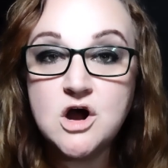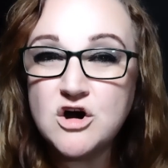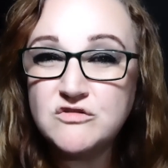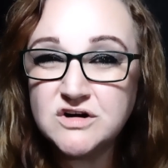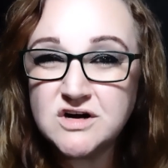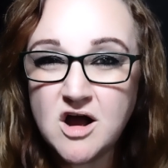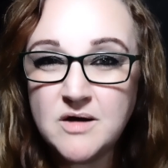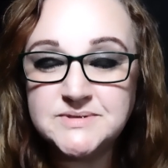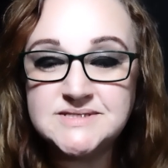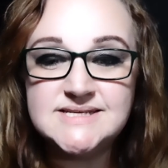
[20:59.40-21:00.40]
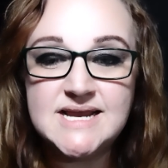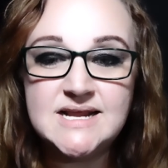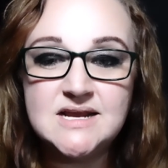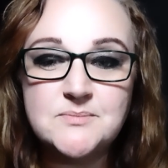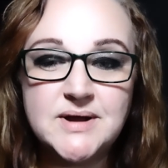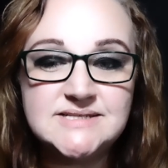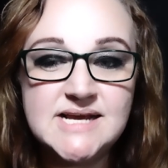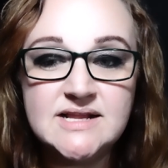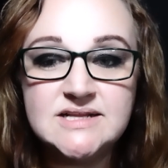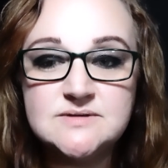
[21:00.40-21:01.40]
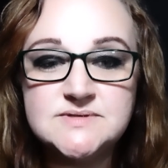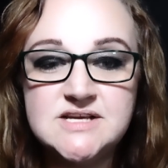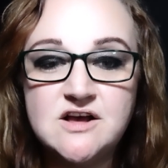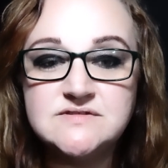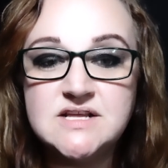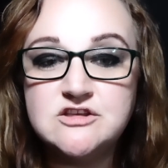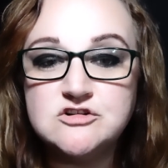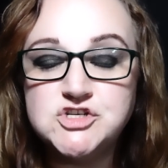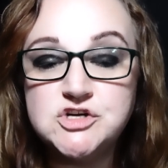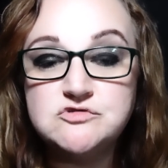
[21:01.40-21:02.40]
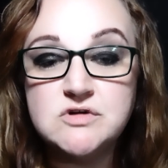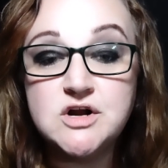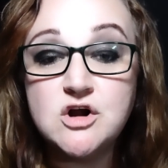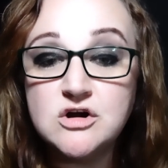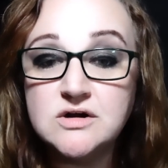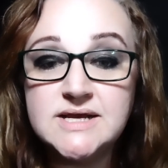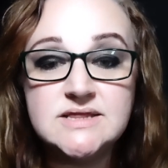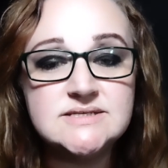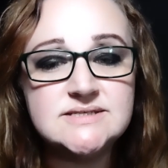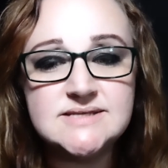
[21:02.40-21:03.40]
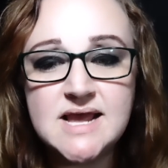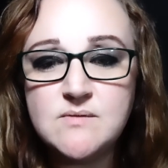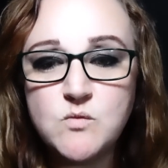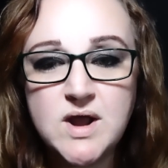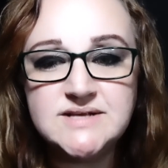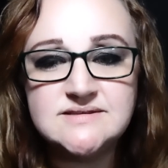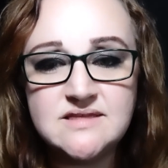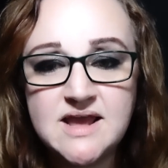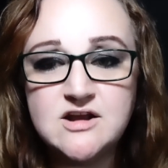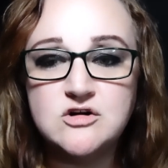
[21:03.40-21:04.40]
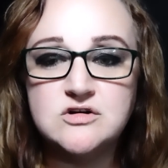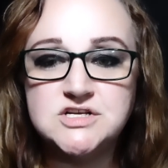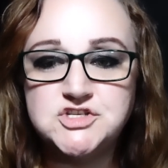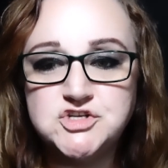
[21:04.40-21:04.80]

Overcompensating by telling themselves that their children hurt in the same ways they hurt as